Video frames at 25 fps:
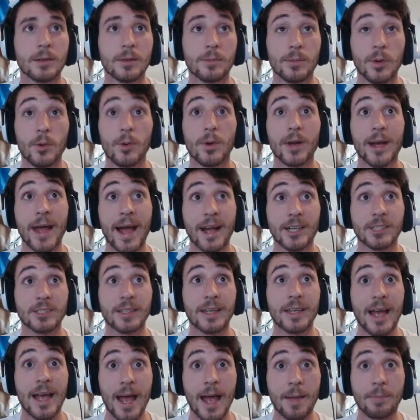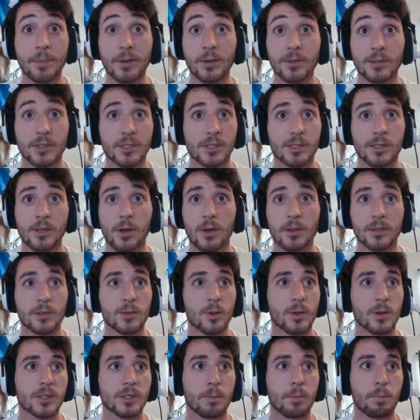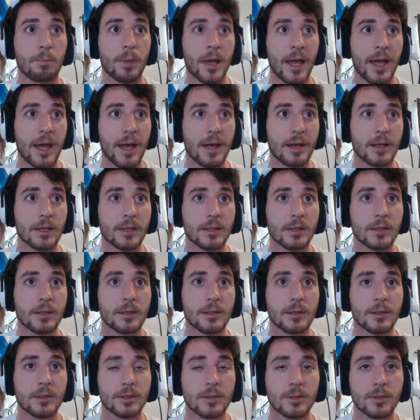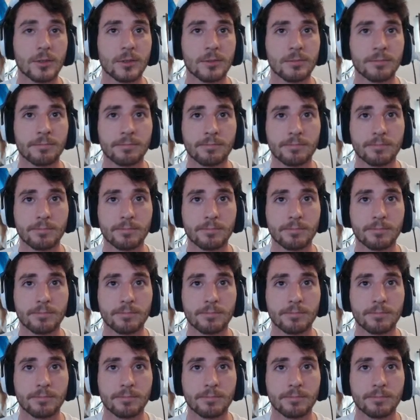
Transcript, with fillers: But what actually happened was just all sorts of bad. All